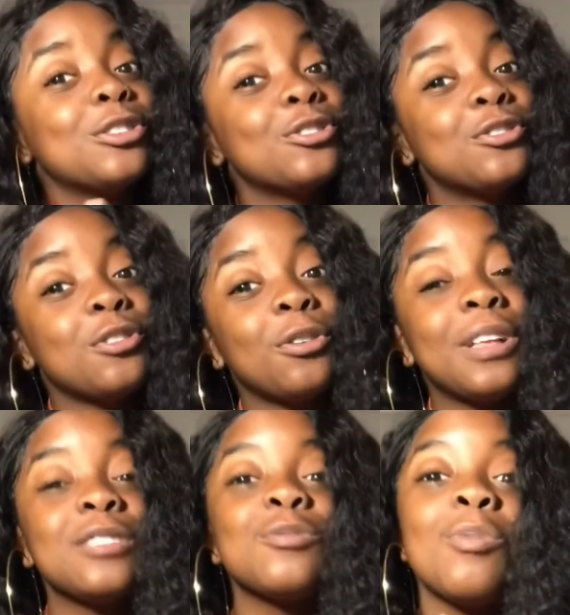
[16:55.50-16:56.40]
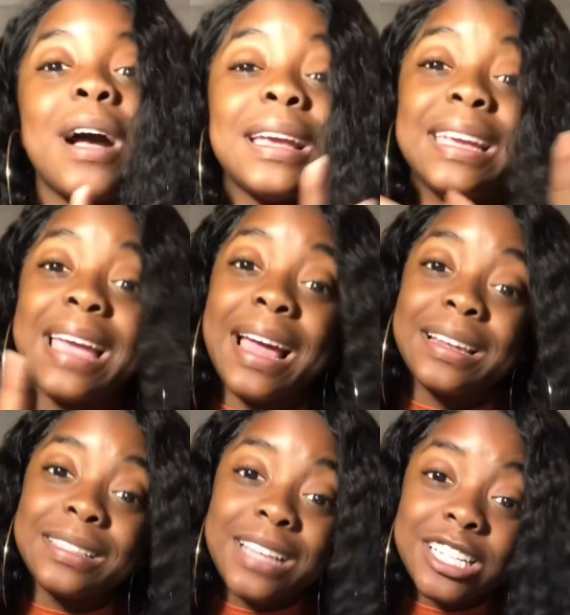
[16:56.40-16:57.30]
so that's why he had
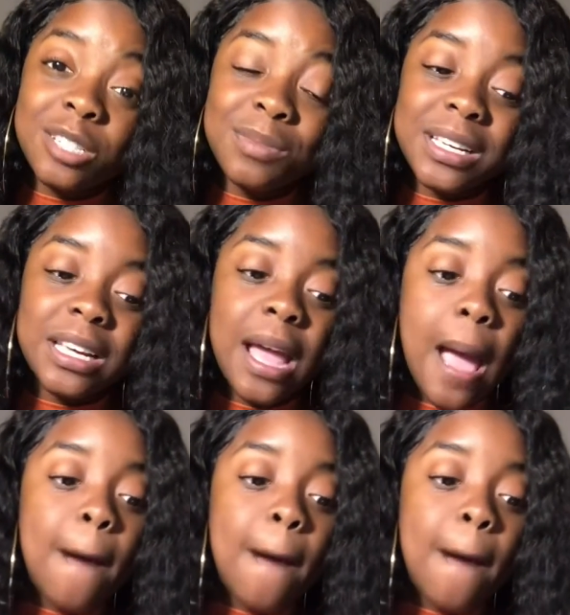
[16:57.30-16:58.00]
to touch me.